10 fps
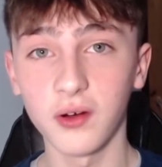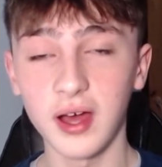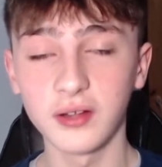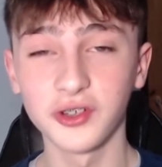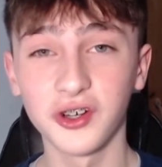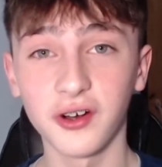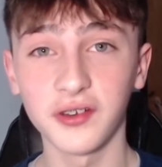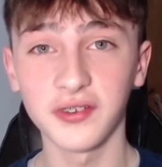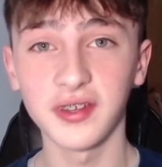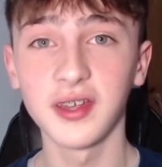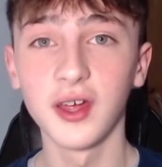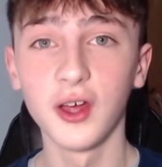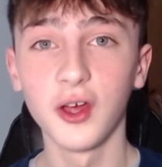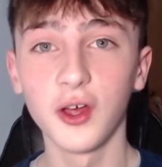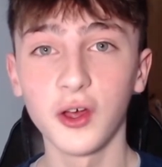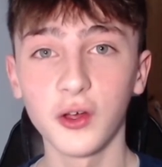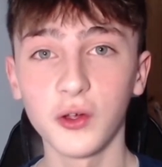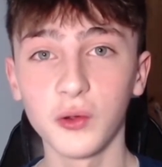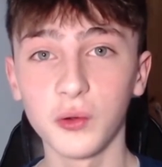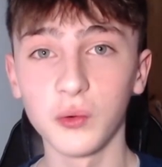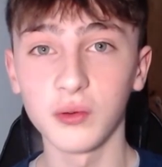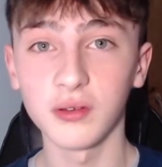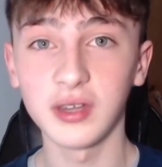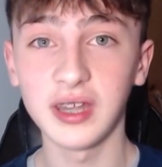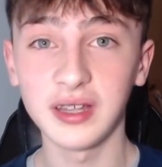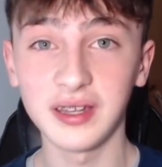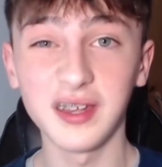El Ghazi, who neatly